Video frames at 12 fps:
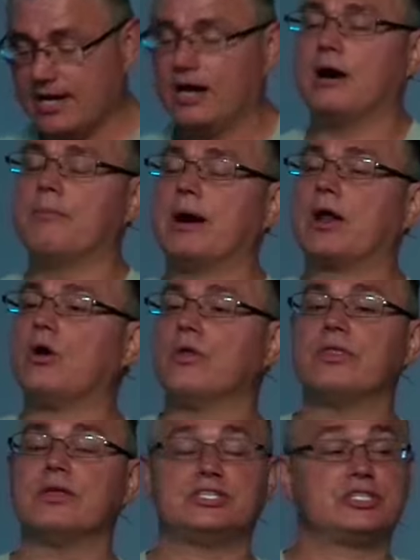about all
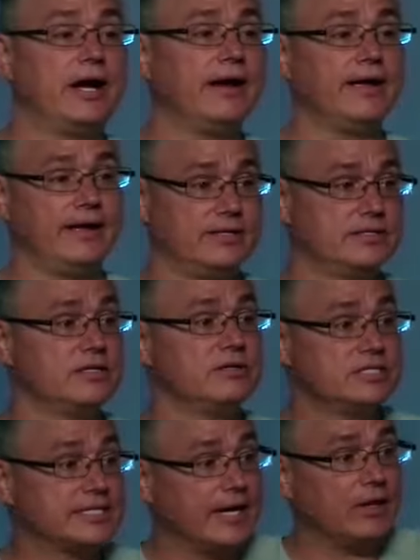the giant
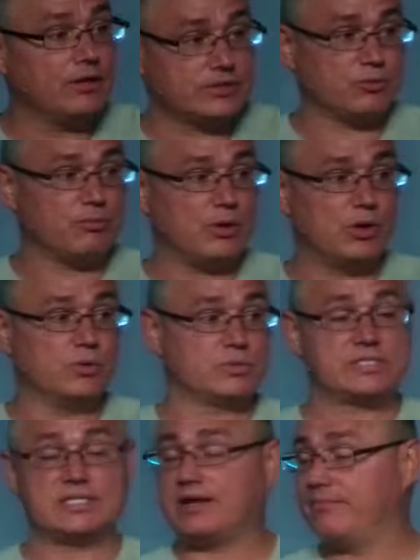skeletal
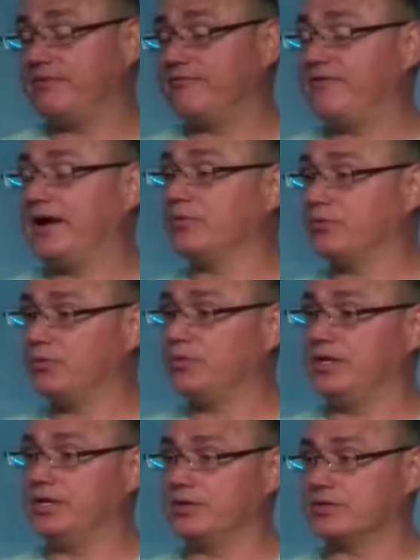bones that have been found through the
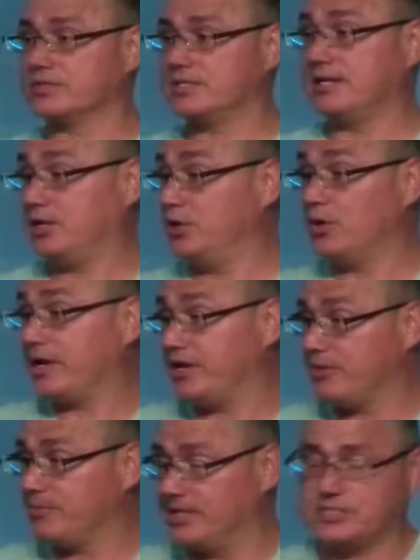years now you don't
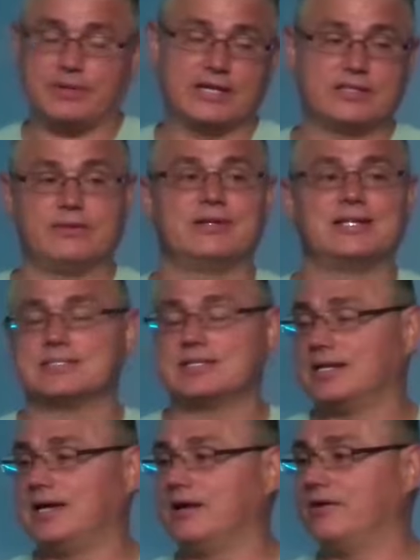hear much about them because it
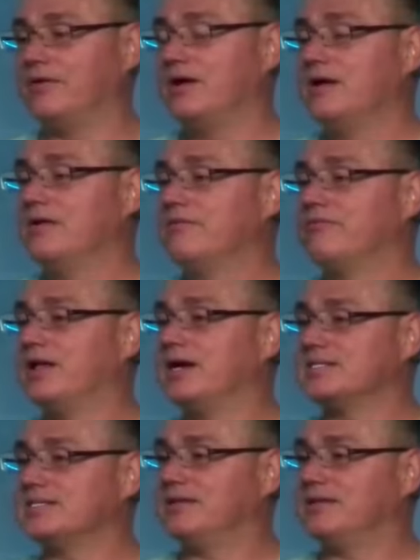kind of flies in the